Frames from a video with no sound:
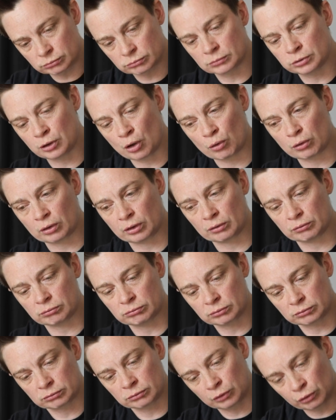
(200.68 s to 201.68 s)
lock,
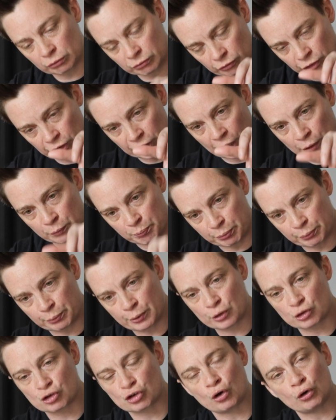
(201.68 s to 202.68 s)
you know,
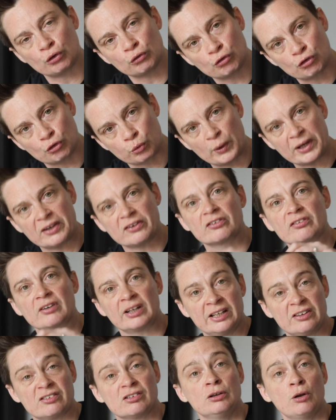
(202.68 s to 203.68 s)
push on, twist,
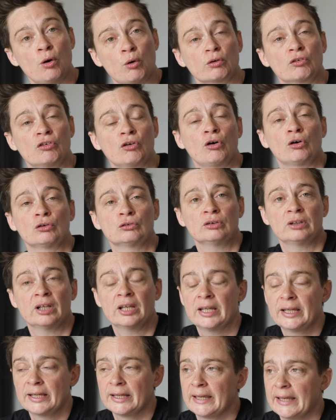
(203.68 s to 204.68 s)
and it's locked on.
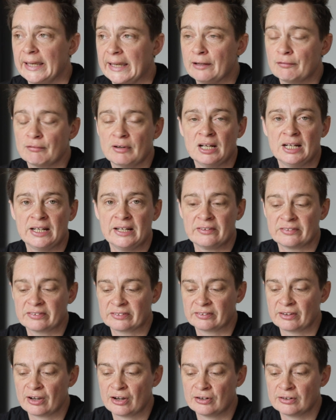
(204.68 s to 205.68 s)
It really is
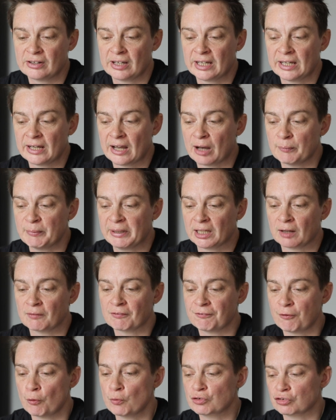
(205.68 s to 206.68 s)
sturdy. I mean,
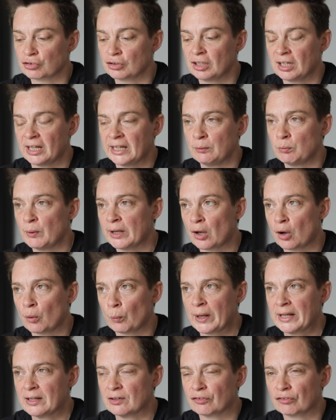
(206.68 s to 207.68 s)
unfortunately, when I
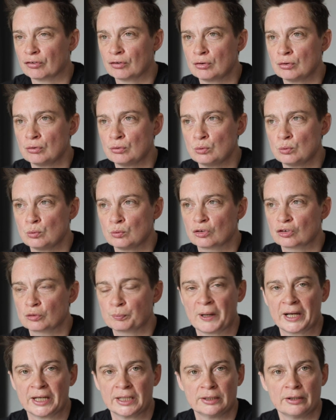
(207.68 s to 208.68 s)
went to
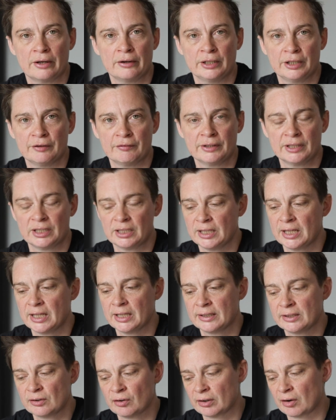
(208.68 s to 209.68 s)
Spain earlier in the
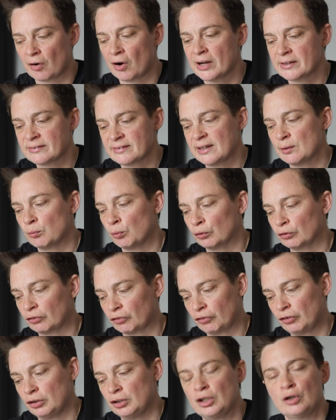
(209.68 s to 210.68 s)
year, the idea
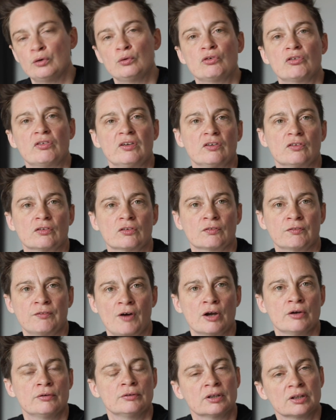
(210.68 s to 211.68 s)
was to use this
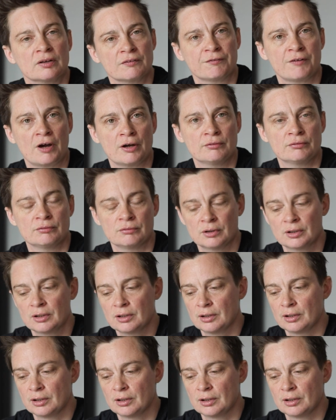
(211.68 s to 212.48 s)
phone and the phone